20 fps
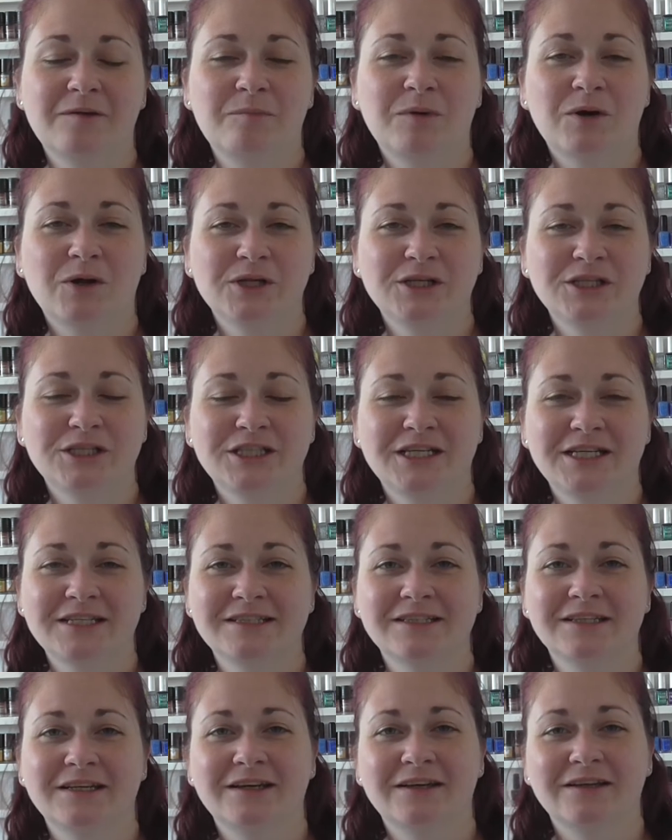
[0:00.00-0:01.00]

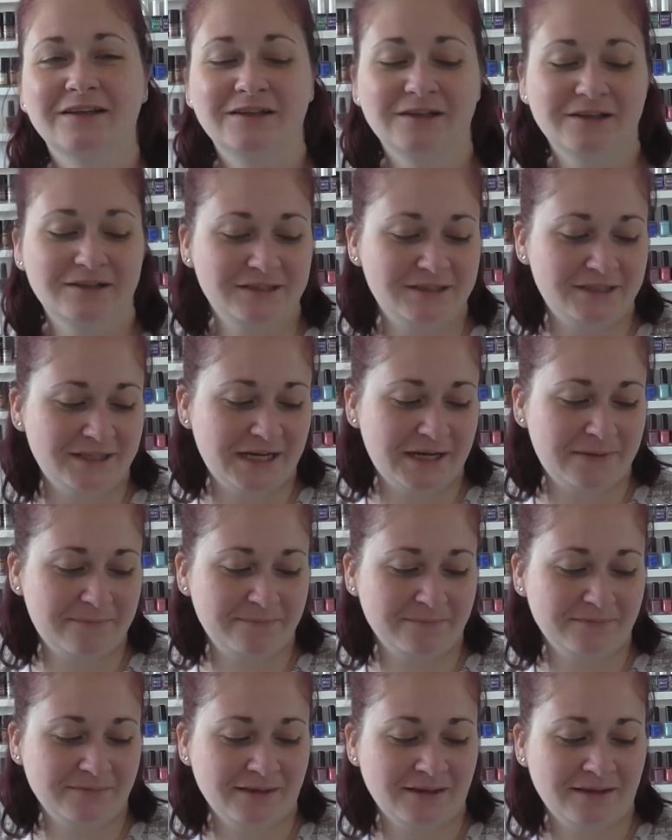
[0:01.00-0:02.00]
polishes that
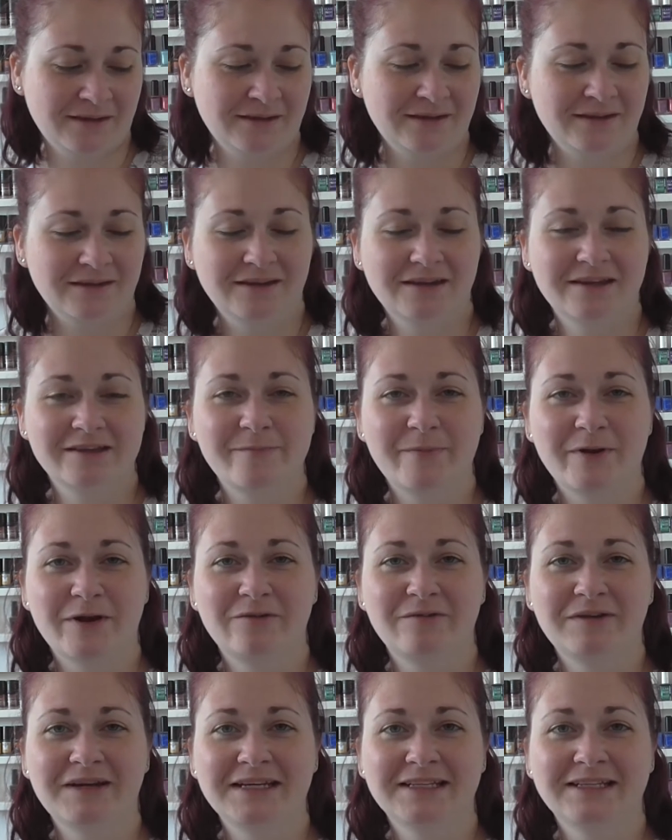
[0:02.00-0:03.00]
there's been
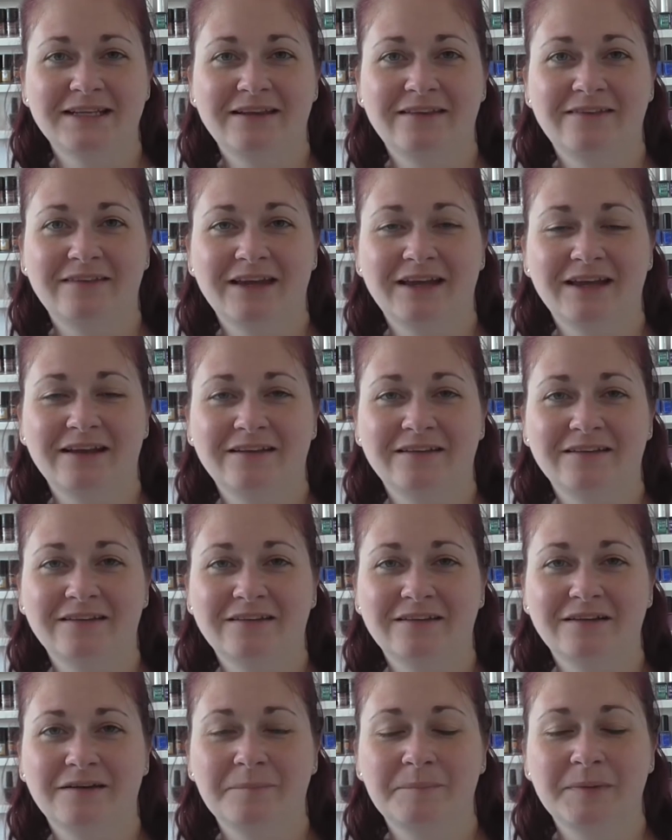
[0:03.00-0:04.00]
a recent thing
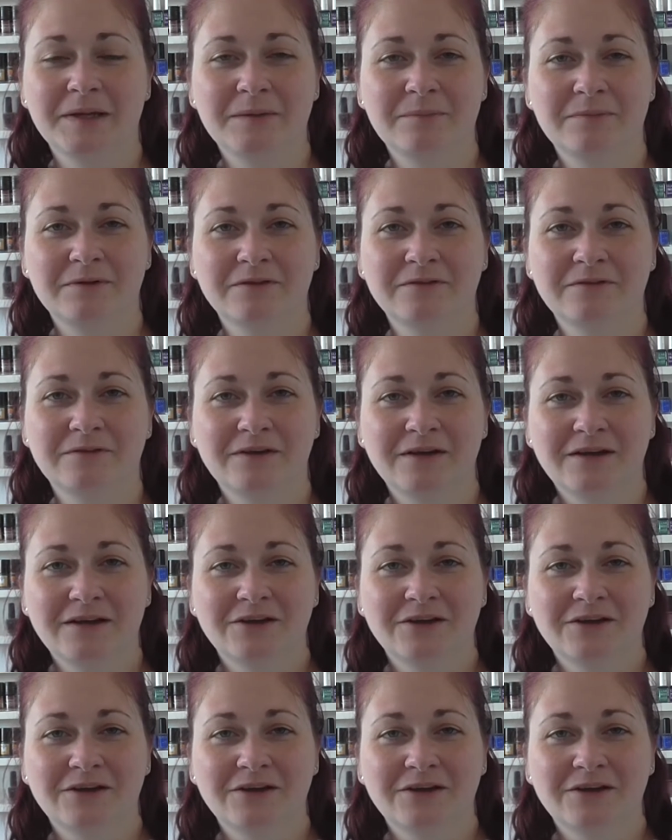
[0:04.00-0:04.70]
that people have